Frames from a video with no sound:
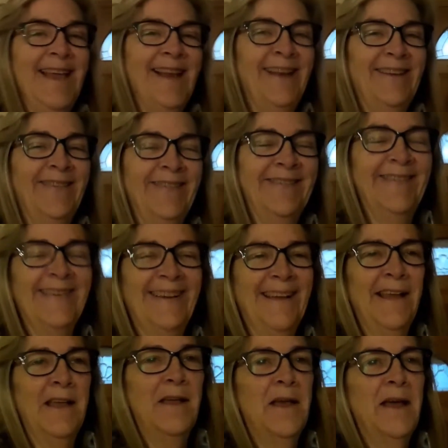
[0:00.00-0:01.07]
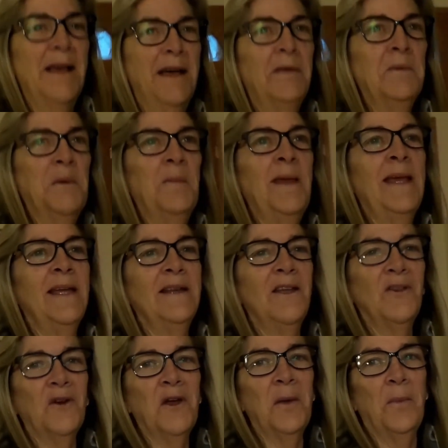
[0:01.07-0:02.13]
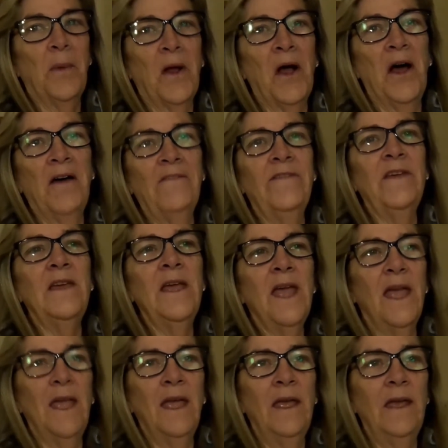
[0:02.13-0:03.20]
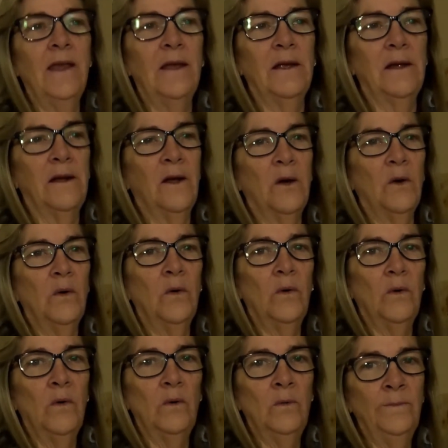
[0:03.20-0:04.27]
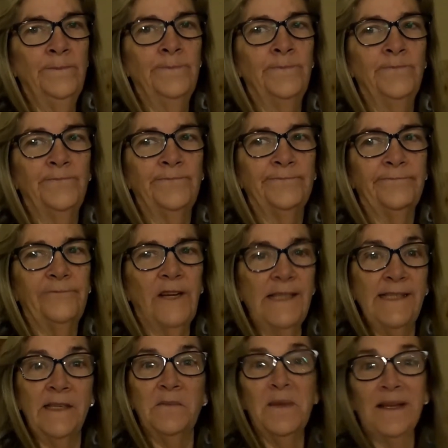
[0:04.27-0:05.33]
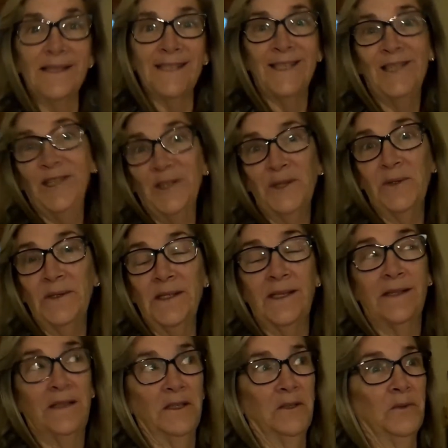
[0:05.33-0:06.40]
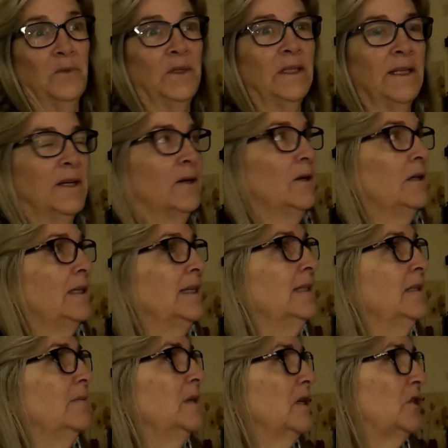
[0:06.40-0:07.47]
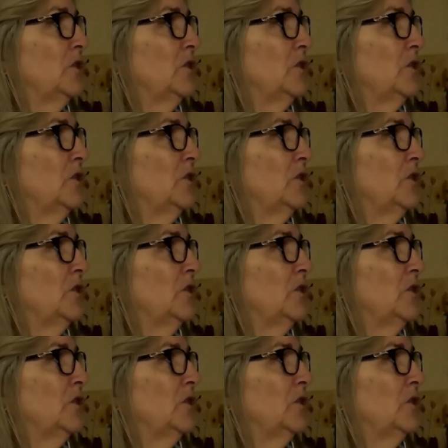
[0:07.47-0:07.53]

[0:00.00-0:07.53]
Hello. I'm going to make another cup of coffee and go find something else to do. It's still really early. I'm not